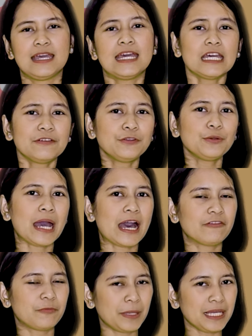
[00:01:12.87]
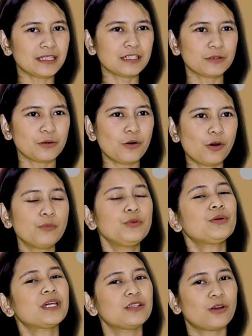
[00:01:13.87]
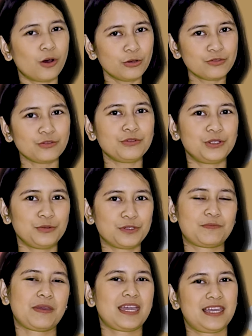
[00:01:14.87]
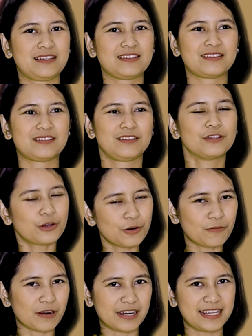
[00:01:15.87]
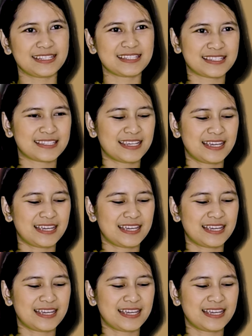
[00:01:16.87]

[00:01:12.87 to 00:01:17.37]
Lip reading: If you have paint at home, you can also use paint. No worries.